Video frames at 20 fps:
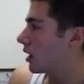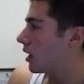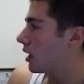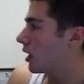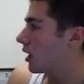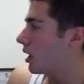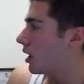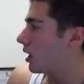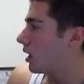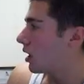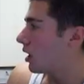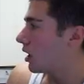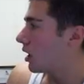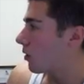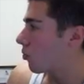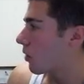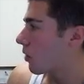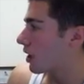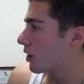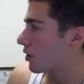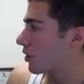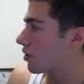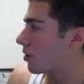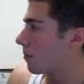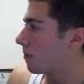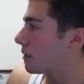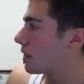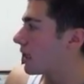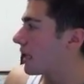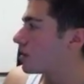Where are the Blazers
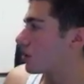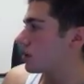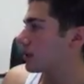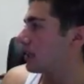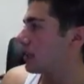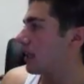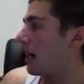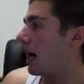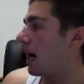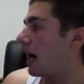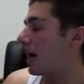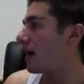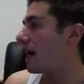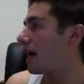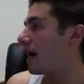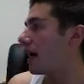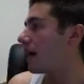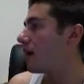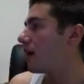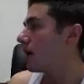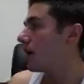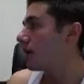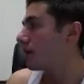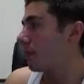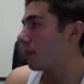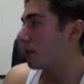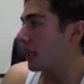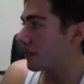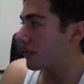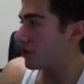live at? The Blazers are
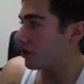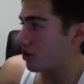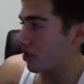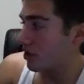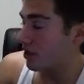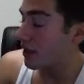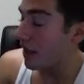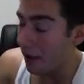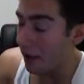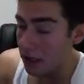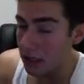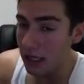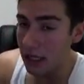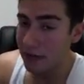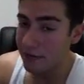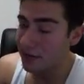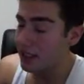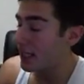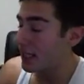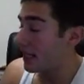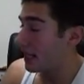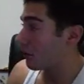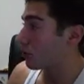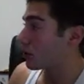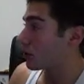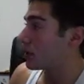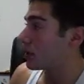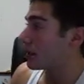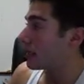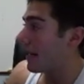not live today. They were delayed,
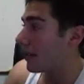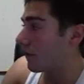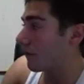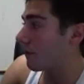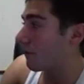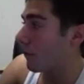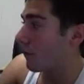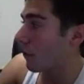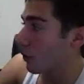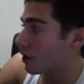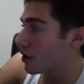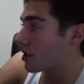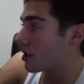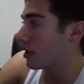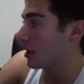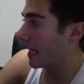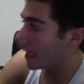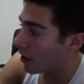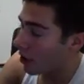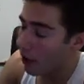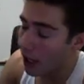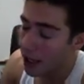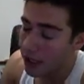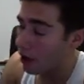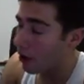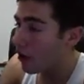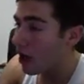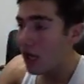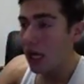unfortunately. I know.